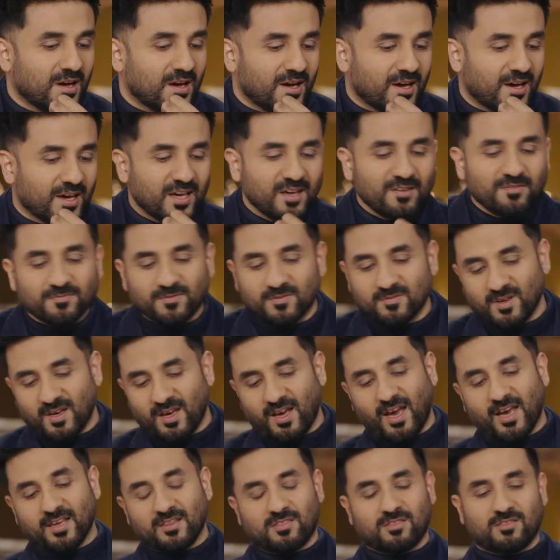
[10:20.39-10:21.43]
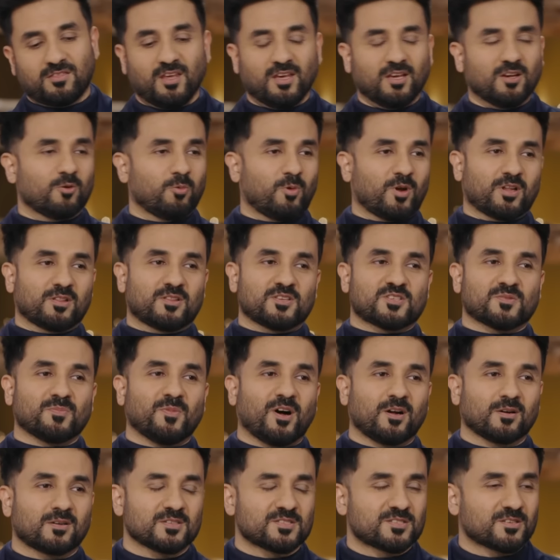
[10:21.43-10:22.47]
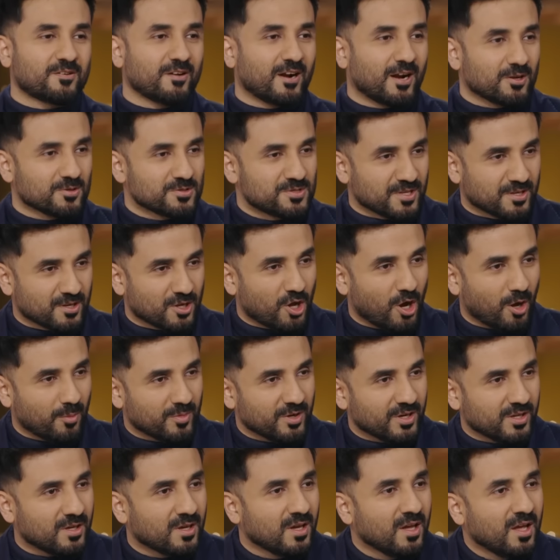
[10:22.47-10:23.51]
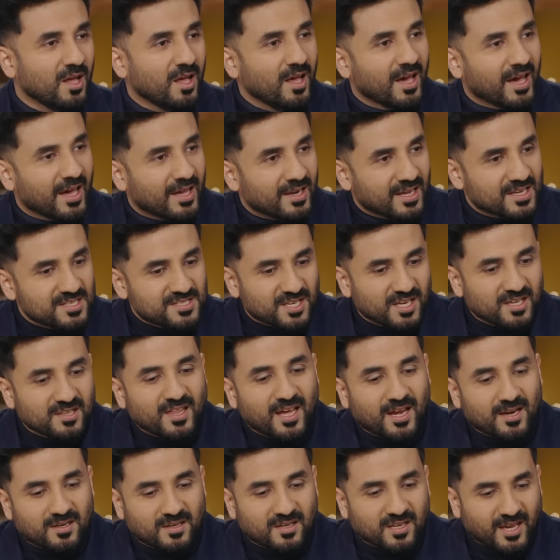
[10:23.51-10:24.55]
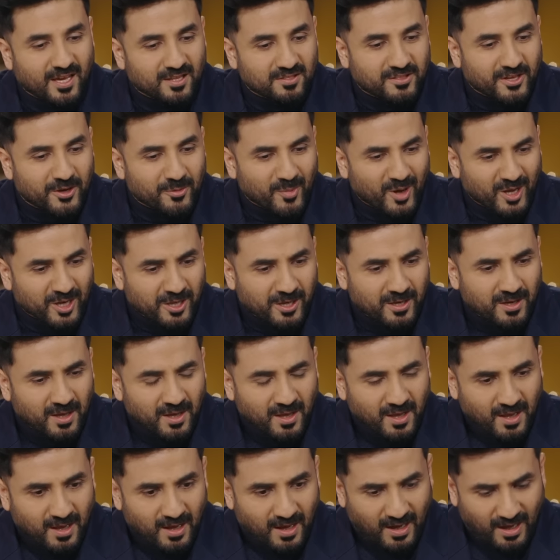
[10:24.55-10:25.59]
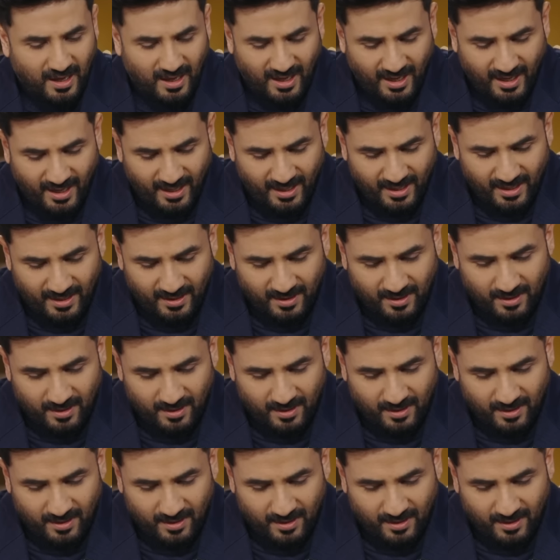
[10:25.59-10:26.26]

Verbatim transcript: I have, I think, one of the smartest crowds in comedy. And I say that to get their money. I,